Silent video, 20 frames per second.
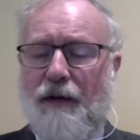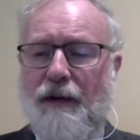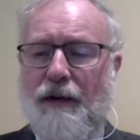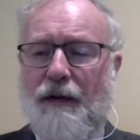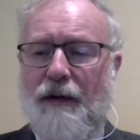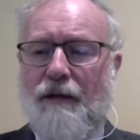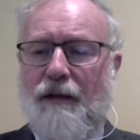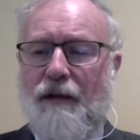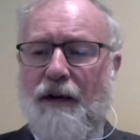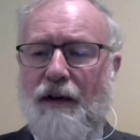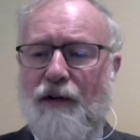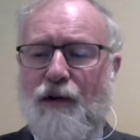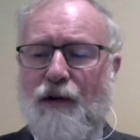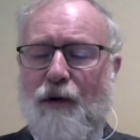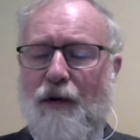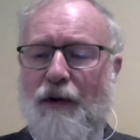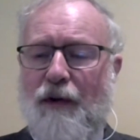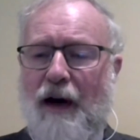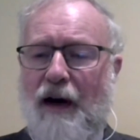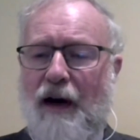In the year two
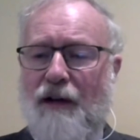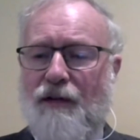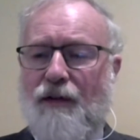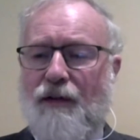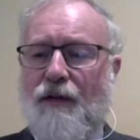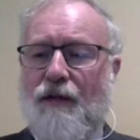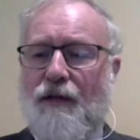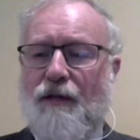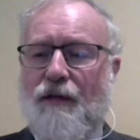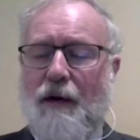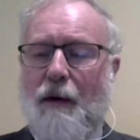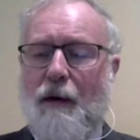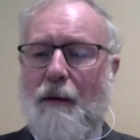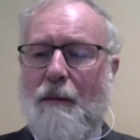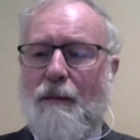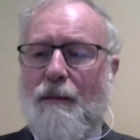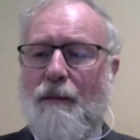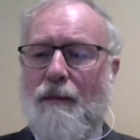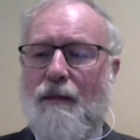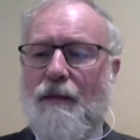thousand, uh,
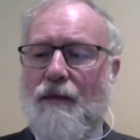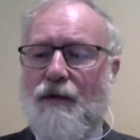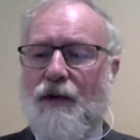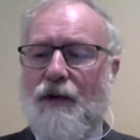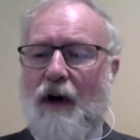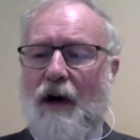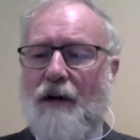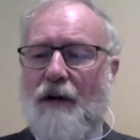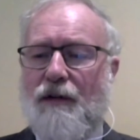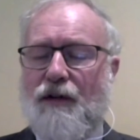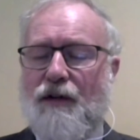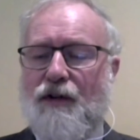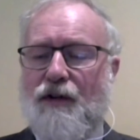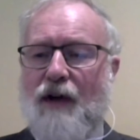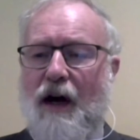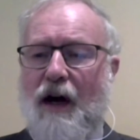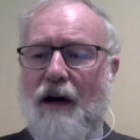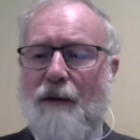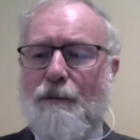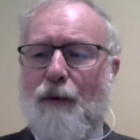scientists
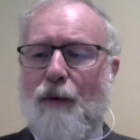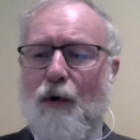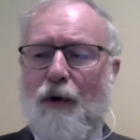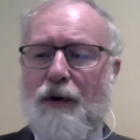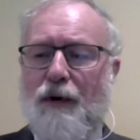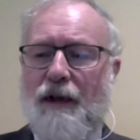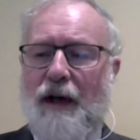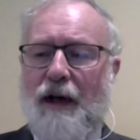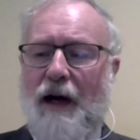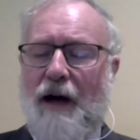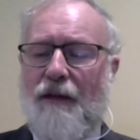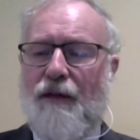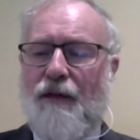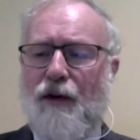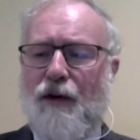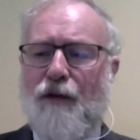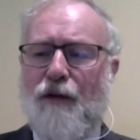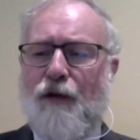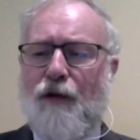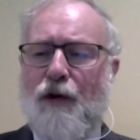started pointing out the
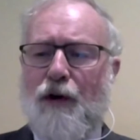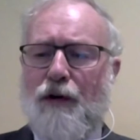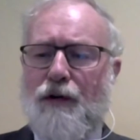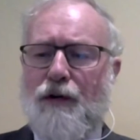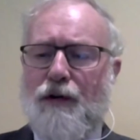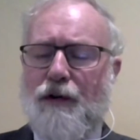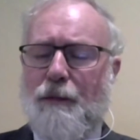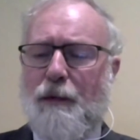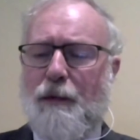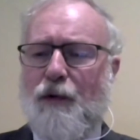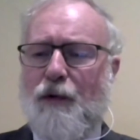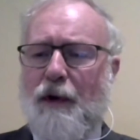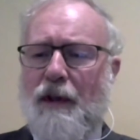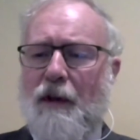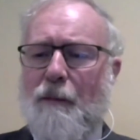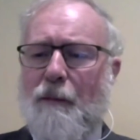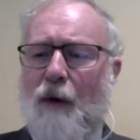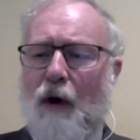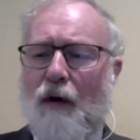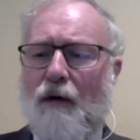divergence between
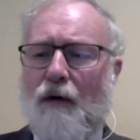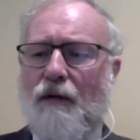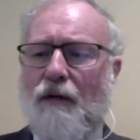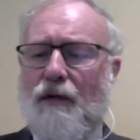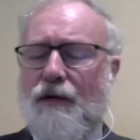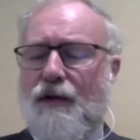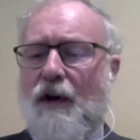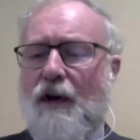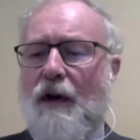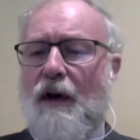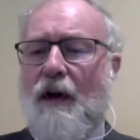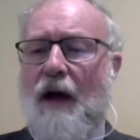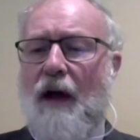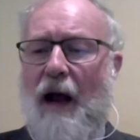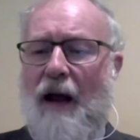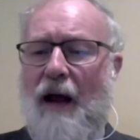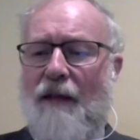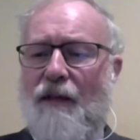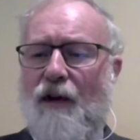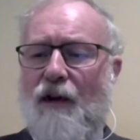the models
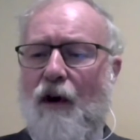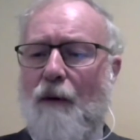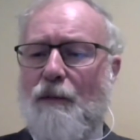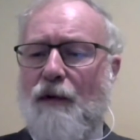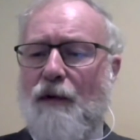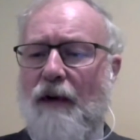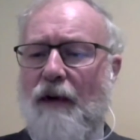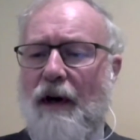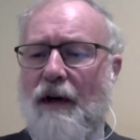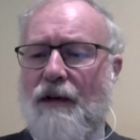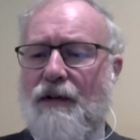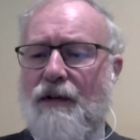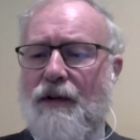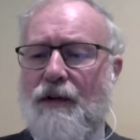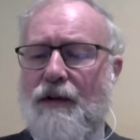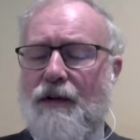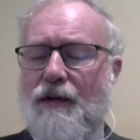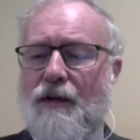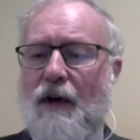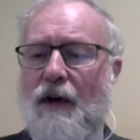and the
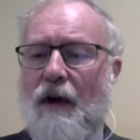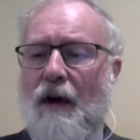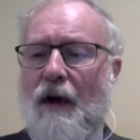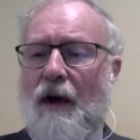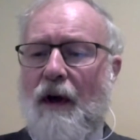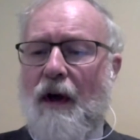observations.